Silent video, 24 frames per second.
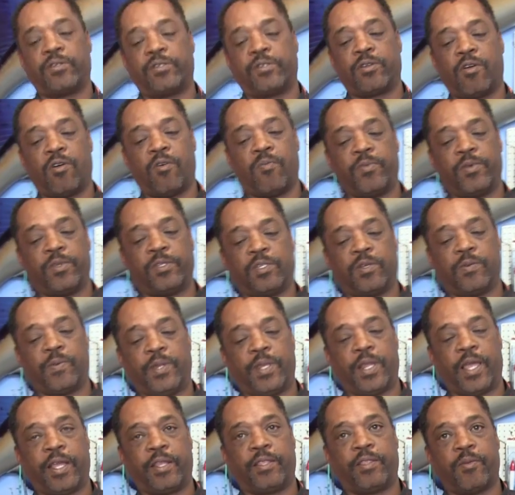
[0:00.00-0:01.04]
sculpin, so
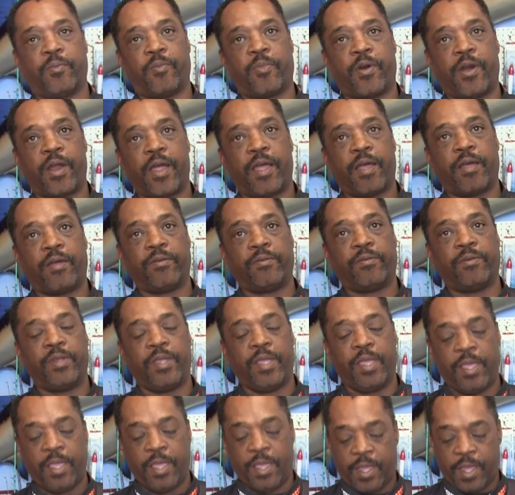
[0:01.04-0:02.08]
we like the
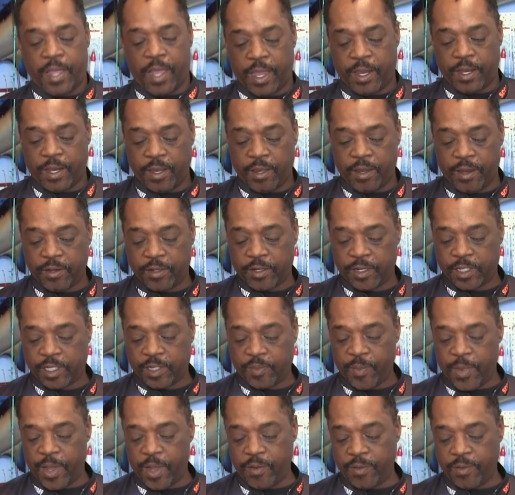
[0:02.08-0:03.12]
brown. And then there's a
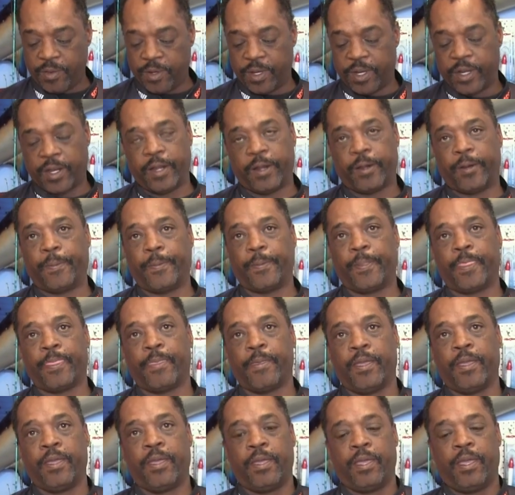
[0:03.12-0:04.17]
smelt in there.
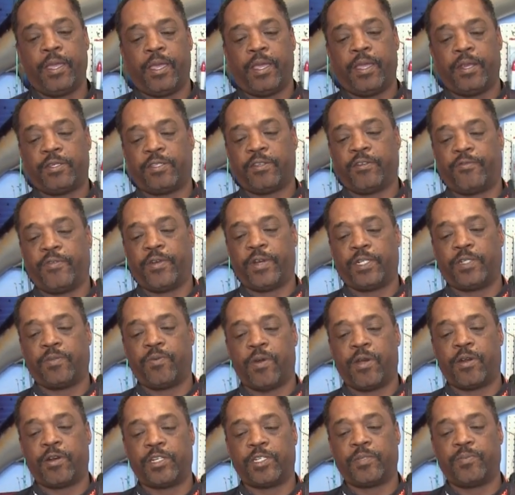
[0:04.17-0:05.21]
And it's a
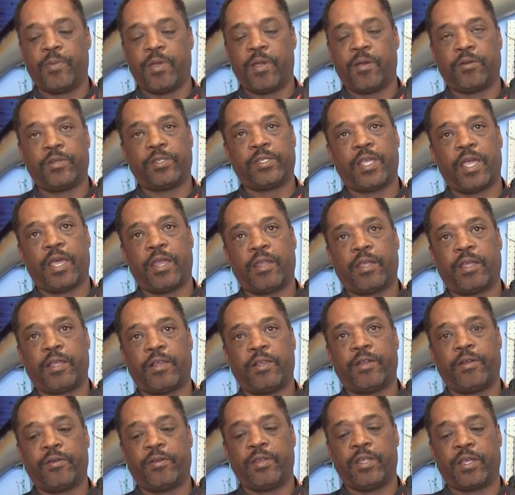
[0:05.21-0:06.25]
freshwater smelt, and it's kind of
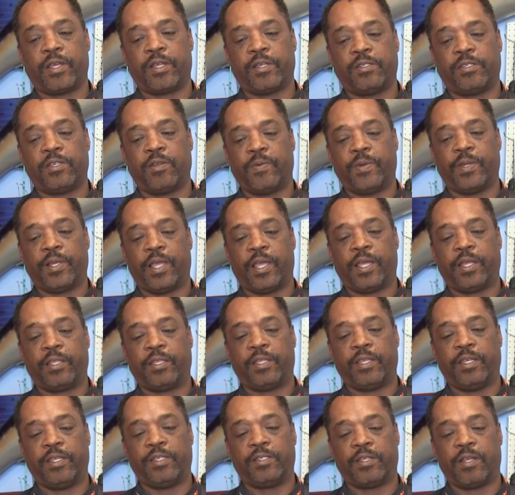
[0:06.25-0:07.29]
clear looking, so we like
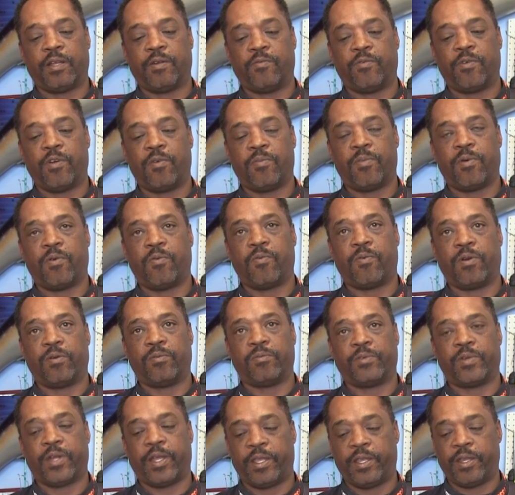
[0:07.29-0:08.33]
these robo
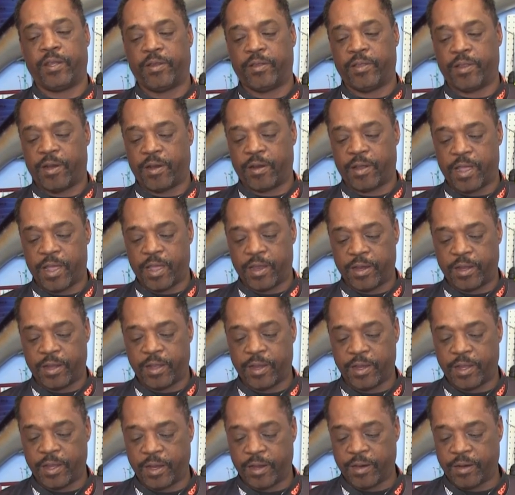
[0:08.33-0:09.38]
worms right here that are kind of
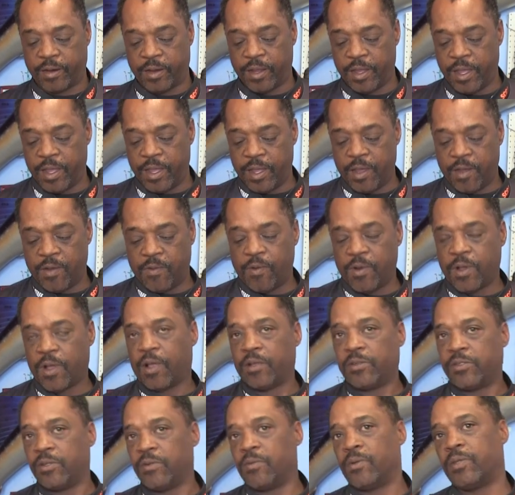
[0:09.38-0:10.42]
clear. We
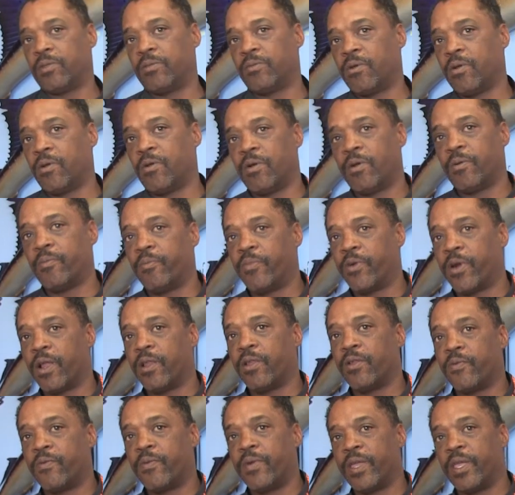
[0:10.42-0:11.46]
also will throw
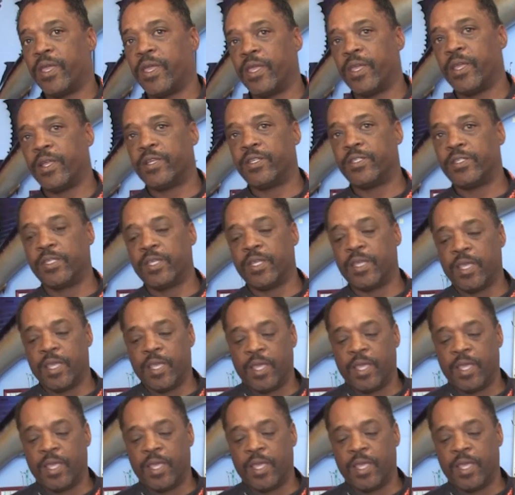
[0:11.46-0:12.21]
umbrella rigs.